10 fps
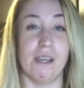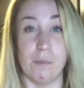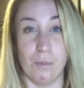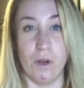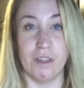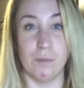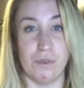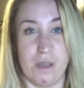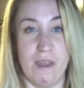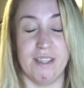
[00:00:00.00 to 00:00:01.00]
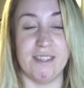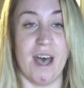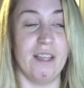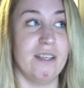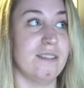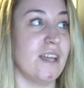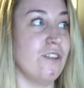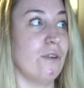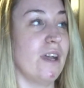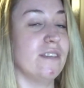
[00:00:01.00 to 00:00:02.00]
like one of their pre-made salads,
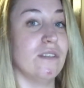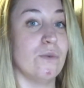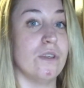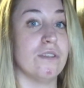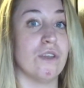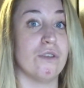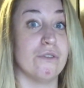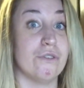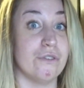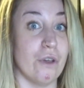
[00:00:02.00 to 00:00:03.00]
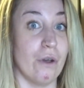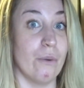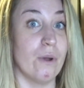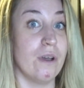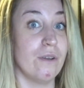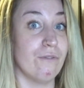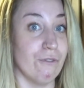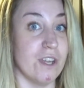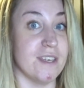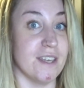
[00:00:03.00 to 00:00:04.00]
and you guys, it was so
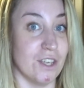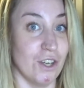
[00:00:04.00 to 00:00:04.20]
freaking